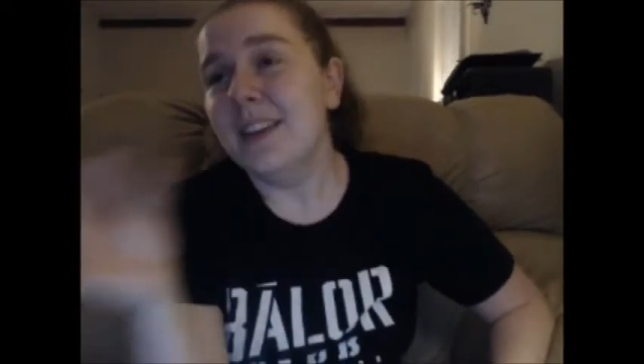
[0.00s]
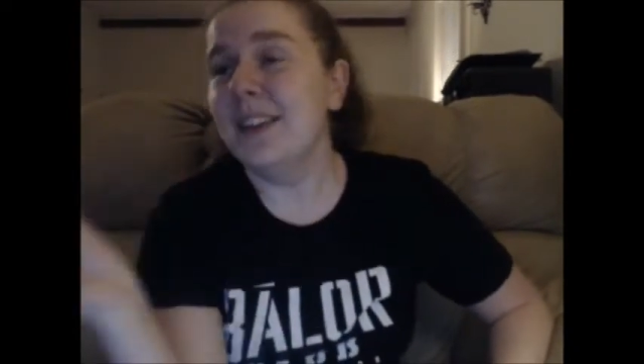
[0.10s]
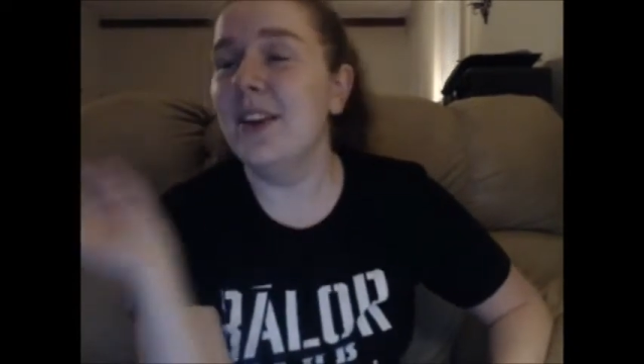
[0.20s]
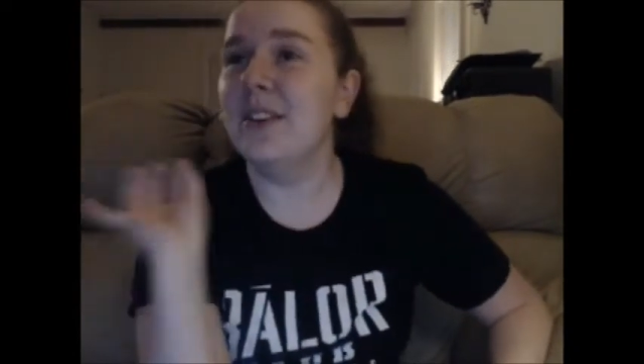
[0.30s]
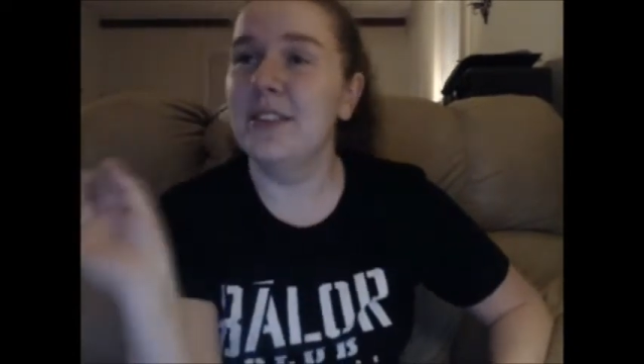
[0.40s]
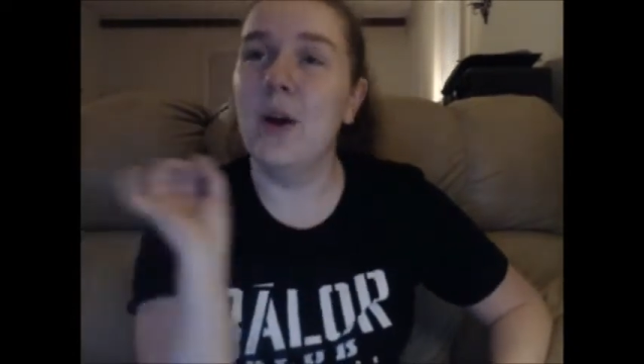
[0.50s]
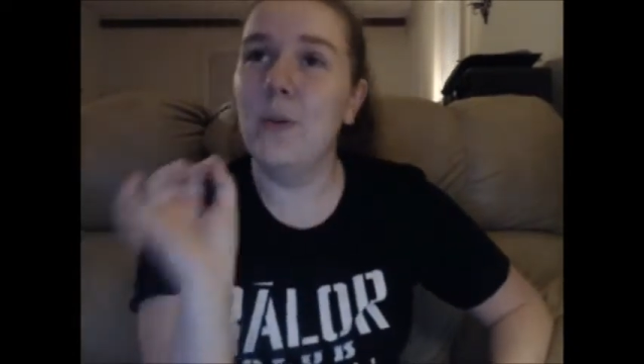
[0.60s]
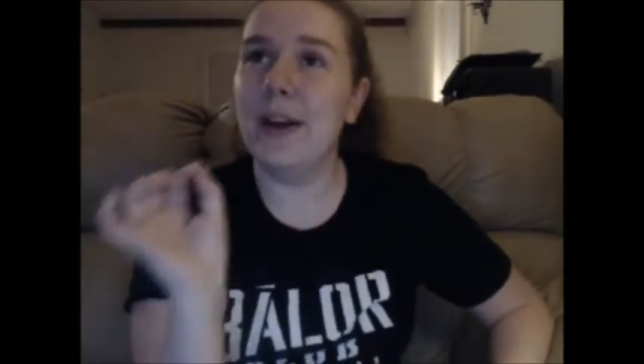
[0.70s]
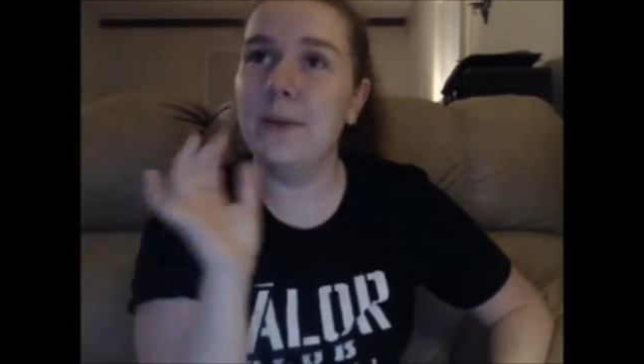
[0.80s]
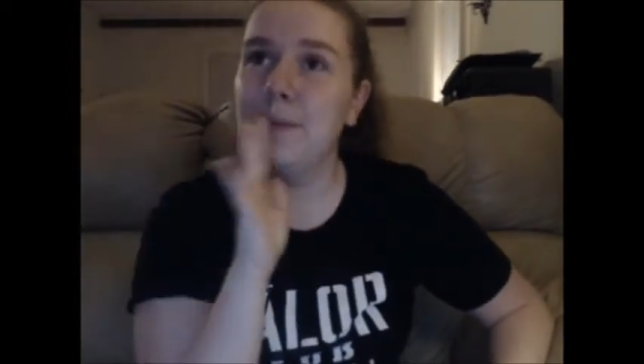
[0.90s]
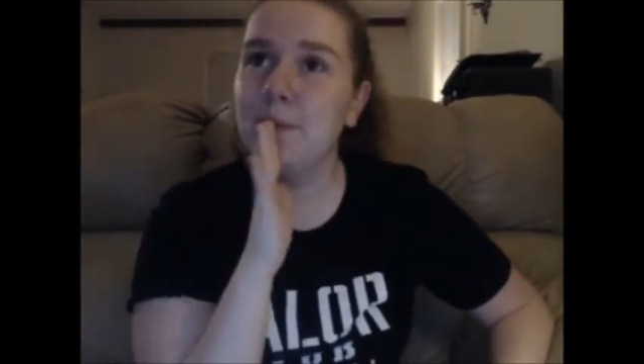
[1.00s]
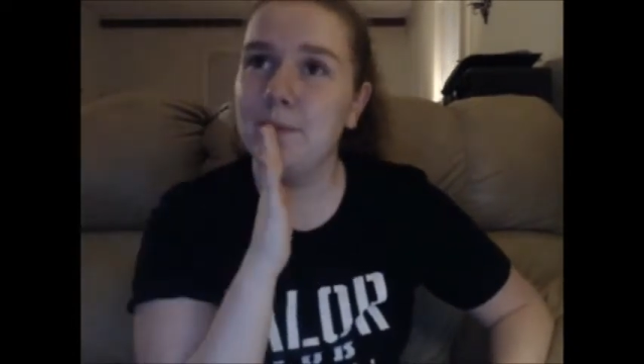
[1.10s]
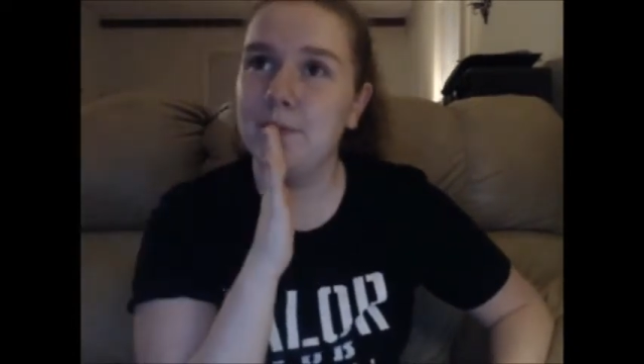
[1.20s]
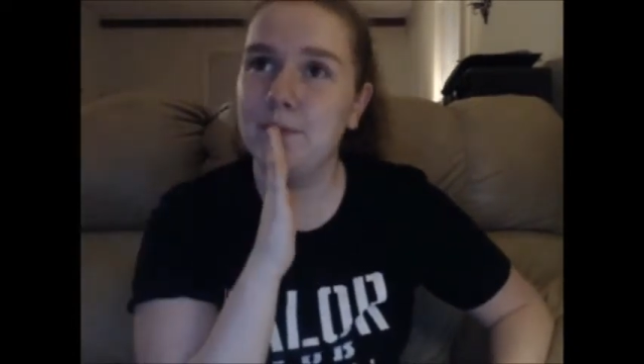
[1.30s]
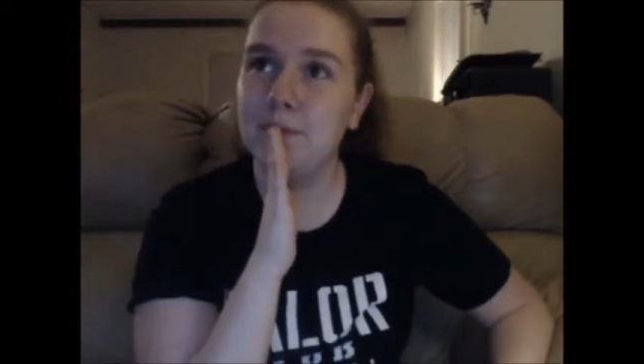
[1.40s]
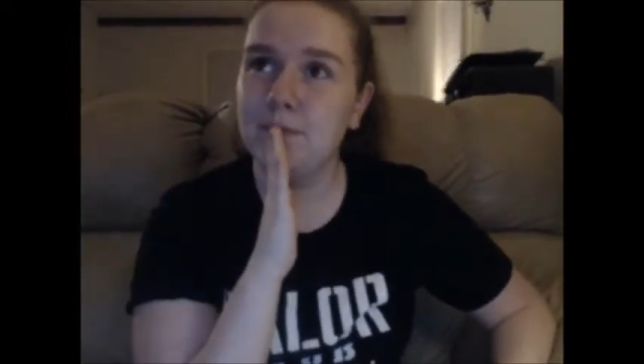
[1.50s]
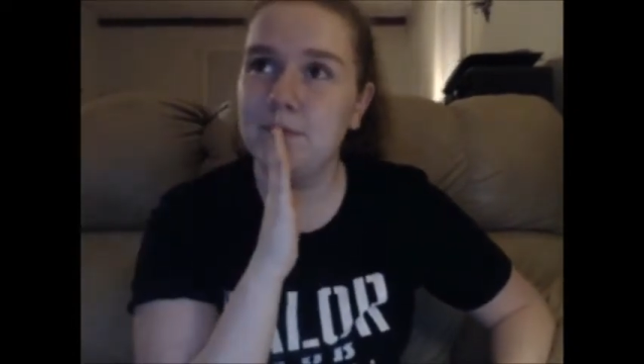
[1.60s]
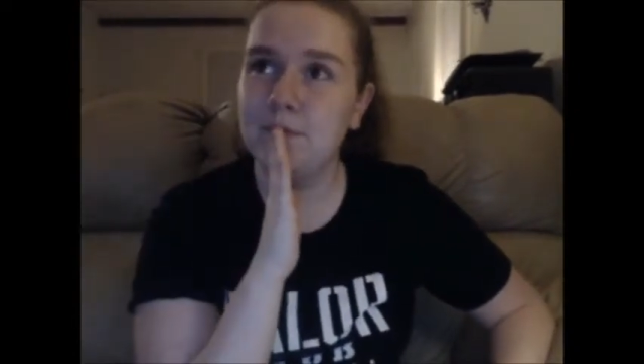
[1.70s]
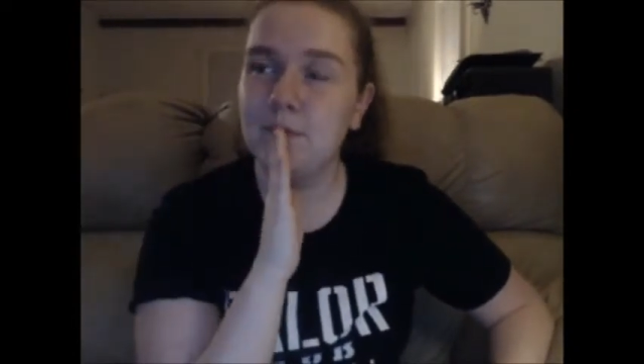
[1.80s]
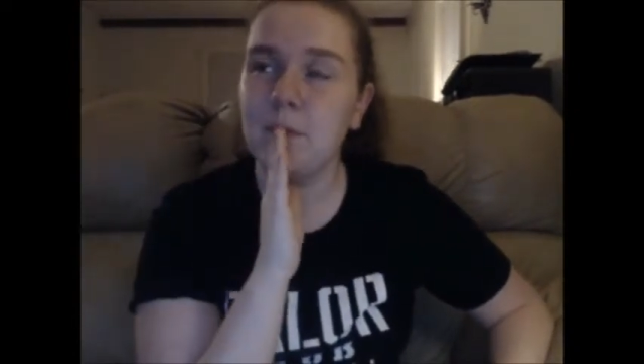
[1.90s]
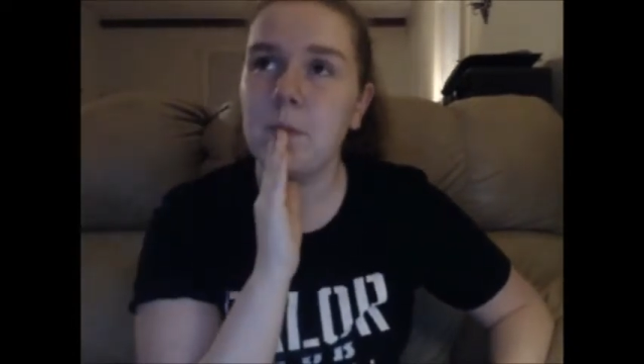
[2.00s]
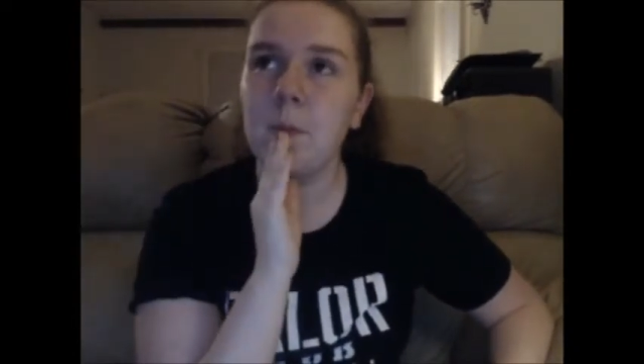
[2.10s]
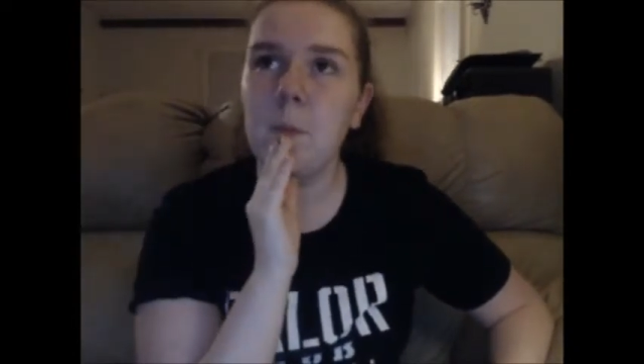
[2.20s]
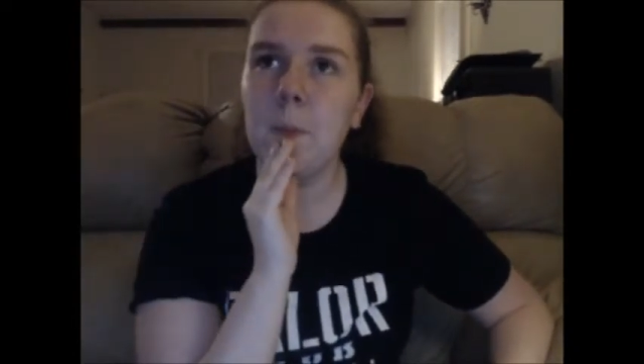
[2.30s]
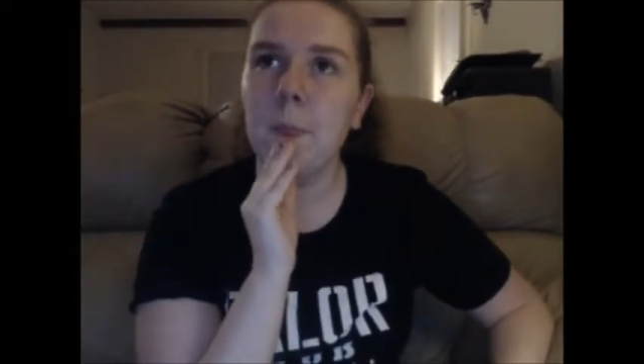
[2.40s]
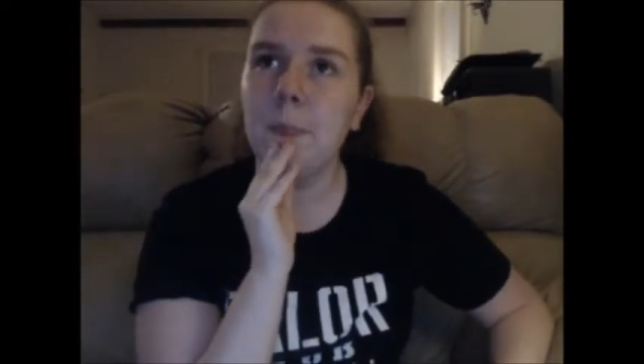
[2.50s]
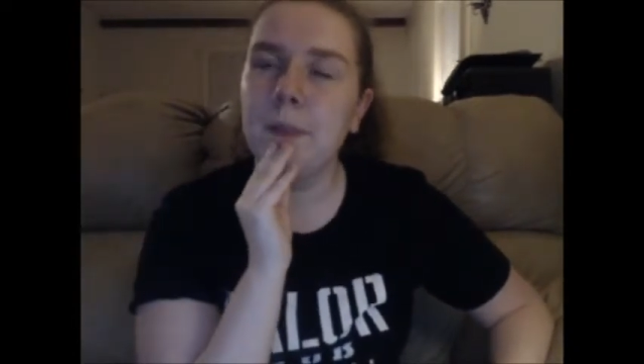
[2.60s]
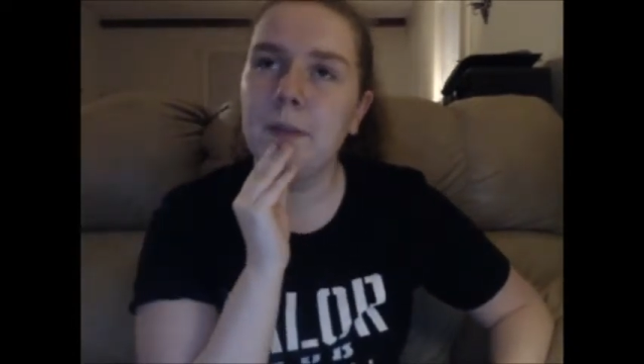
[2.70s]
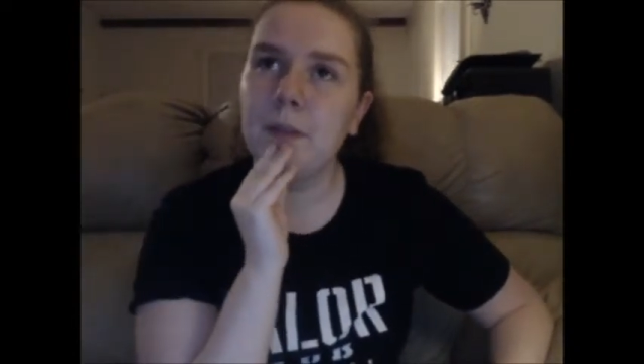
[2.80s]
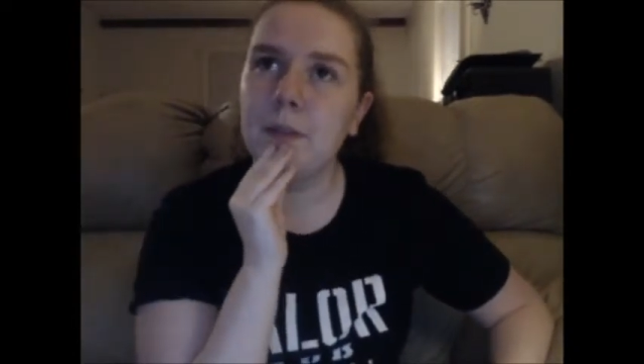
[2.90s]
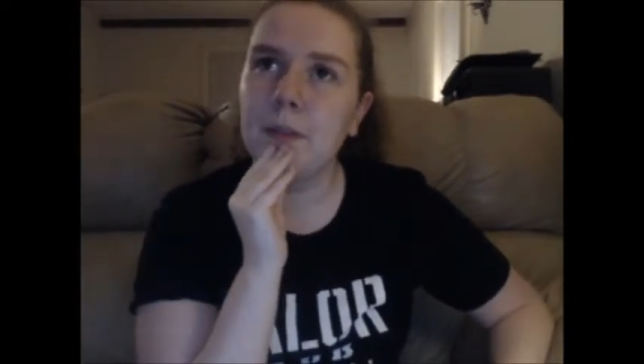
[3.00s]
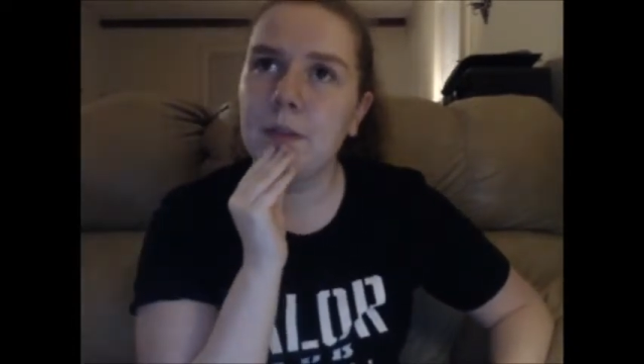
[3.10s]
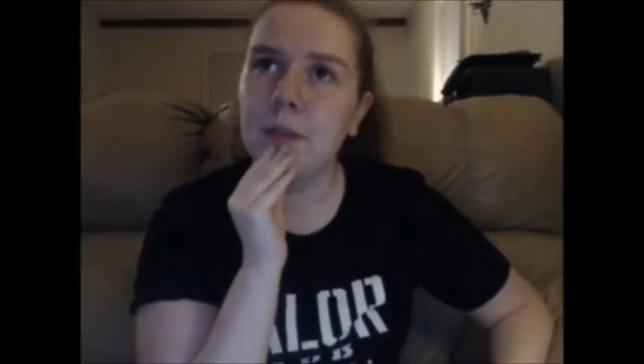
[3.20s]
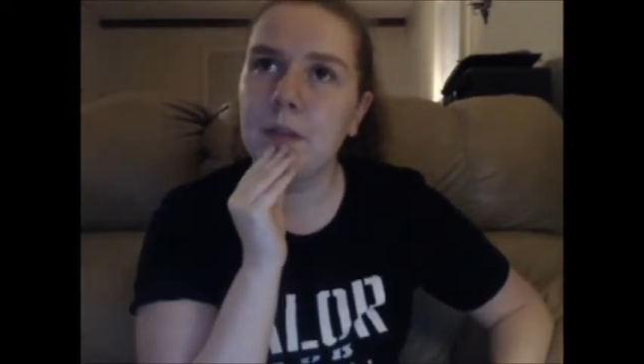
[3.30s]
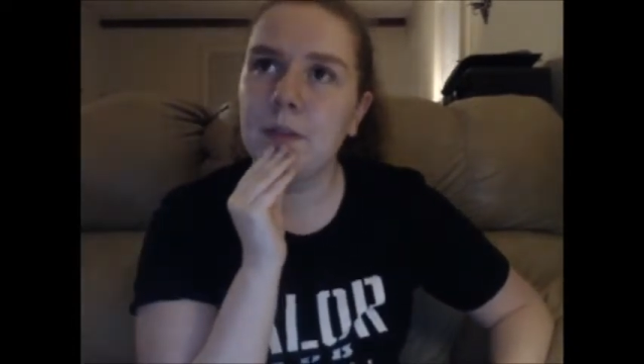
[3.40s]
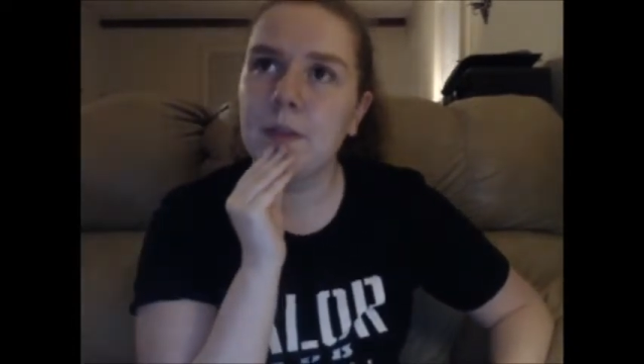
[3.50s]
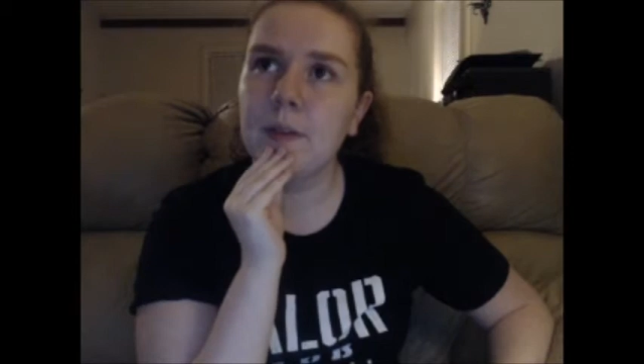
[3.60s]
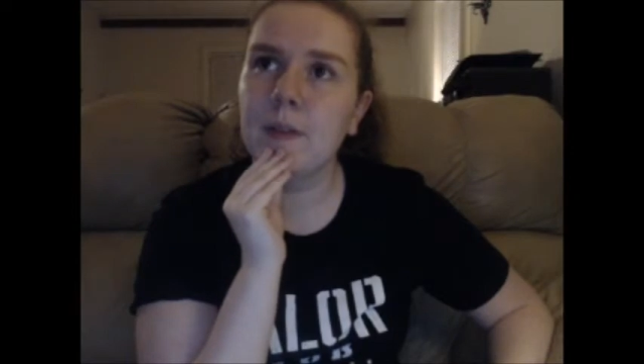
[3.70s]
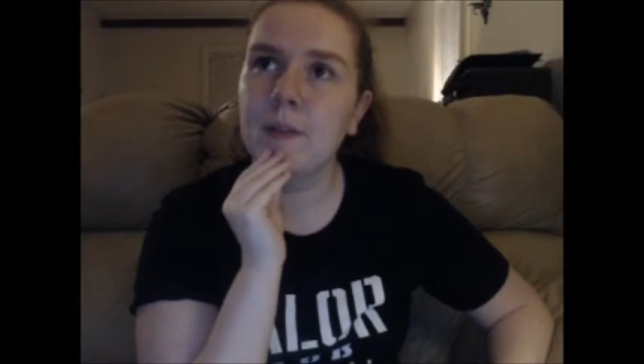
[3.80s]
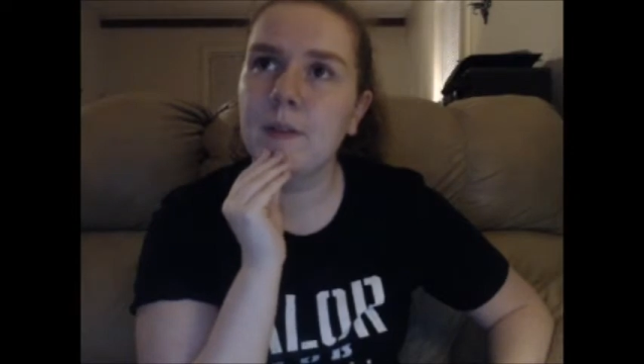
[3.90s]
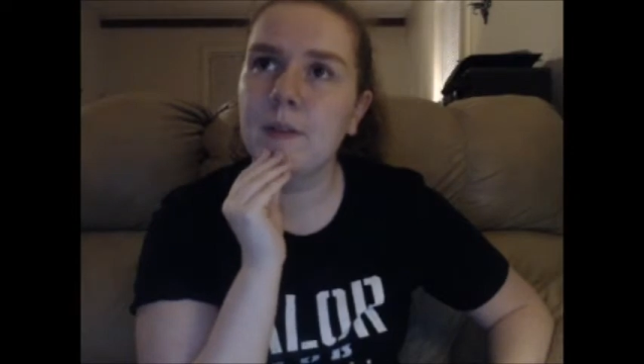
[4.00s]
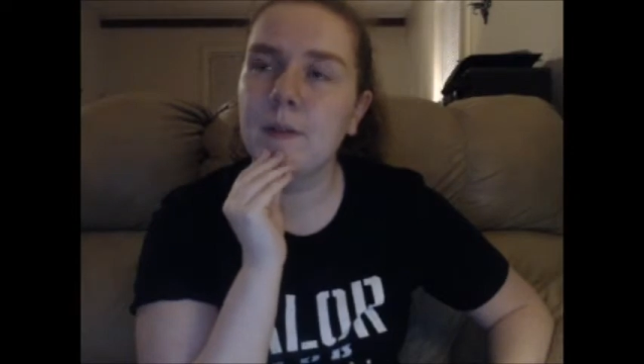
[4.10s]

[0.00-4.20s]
There is no way. How much Jason Jordan this?